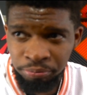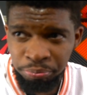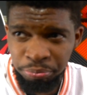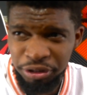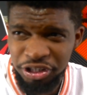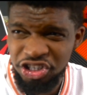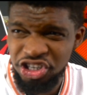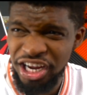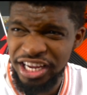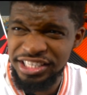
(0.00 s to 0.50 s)

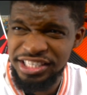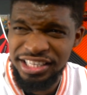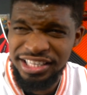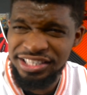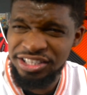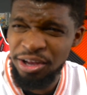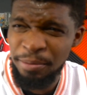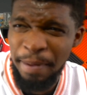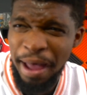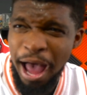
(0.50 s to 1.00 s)
But Jason
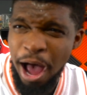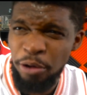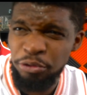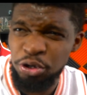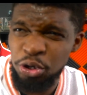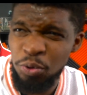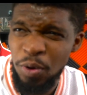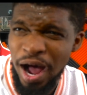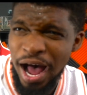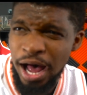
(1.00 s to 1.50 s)
somehow
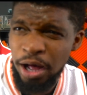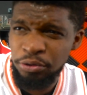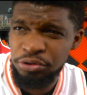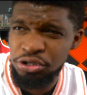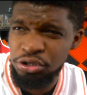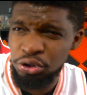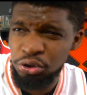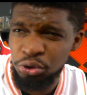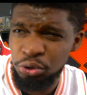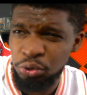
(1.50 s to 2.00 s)
knew how
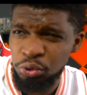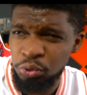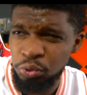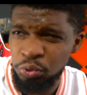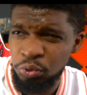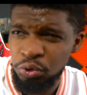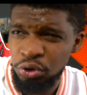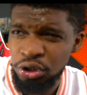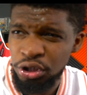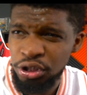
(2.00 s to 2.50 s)

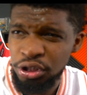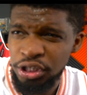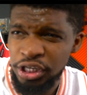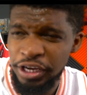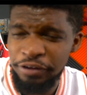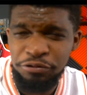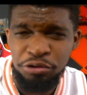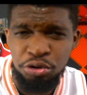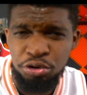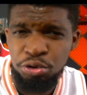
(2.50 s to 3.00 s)
to,
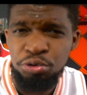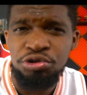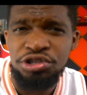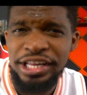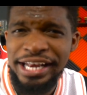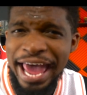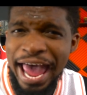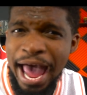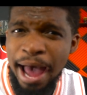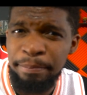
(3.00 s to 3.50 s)
if you used
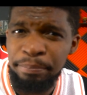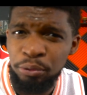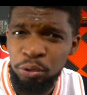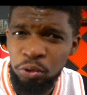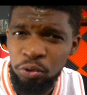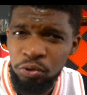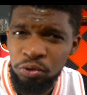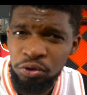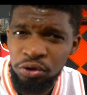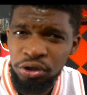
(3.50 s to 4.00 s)
an
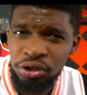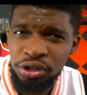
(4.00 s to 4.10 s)
apple